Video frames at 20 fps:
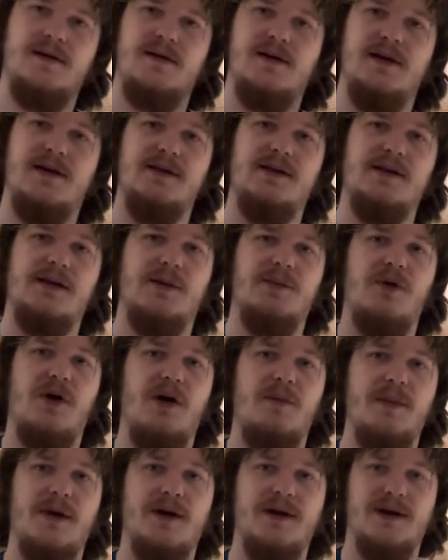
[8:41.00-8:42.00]
it's a
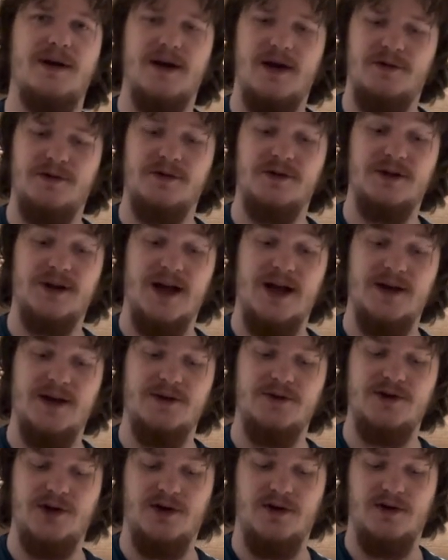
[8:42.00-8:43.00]
problem I encountered
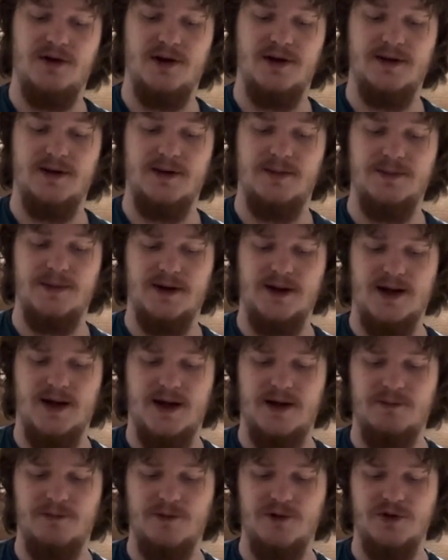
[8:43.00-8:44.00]
last year. It's something that
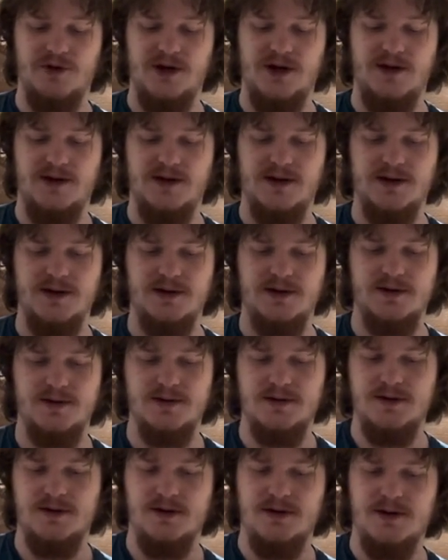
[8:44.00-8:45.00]
I'm going to need to
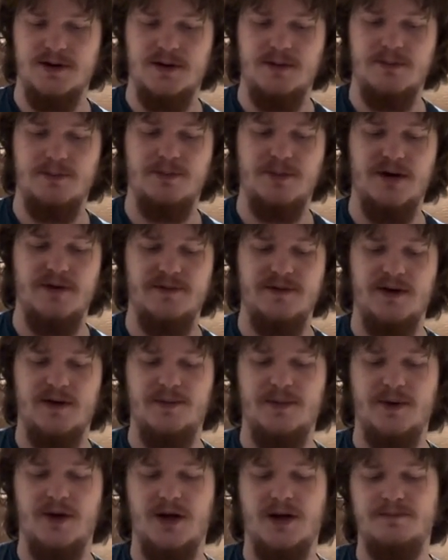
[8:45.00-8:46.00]
buff
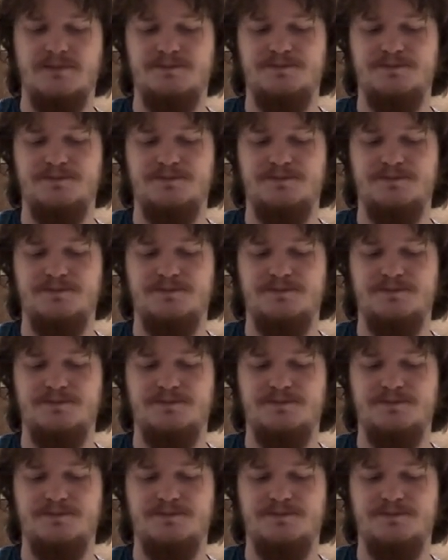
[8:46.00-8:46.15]
up on.